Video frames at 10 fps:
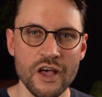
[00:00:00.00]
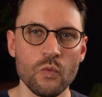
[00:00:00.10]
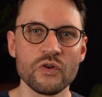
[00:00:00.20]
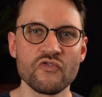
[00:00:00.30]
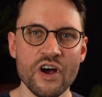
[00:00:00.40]

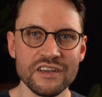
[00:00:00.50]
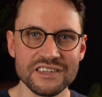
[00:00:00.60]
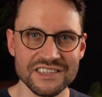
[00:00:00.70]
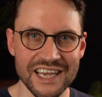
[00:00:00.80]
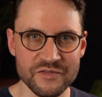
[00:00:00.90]
When running a
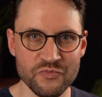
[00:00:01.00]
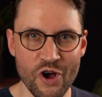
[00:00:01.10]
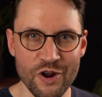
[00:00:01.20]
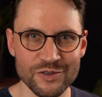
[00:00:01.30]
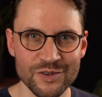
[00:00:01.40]
SaaS
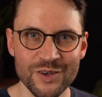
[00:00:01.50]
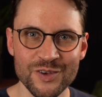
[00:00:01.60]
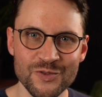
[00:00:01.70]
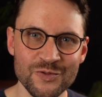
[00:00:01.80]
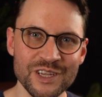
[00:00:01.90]
product,
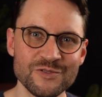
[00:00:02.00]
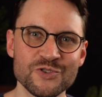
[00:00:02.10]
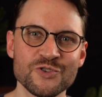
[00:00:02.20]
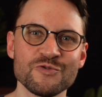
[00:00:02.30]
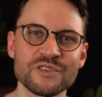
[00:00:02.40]
you need to
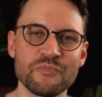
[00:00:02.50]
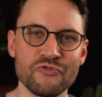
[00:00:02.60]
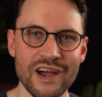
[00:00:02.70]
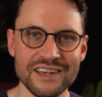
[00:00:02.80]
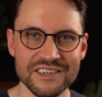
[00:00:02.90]
choose a
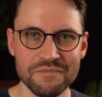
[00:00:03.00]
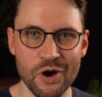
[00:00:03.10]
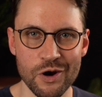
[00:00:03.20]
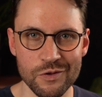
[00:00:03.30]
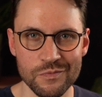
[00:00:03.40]
pricing
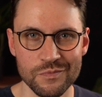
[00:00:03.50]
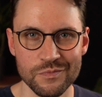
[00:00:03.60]
model.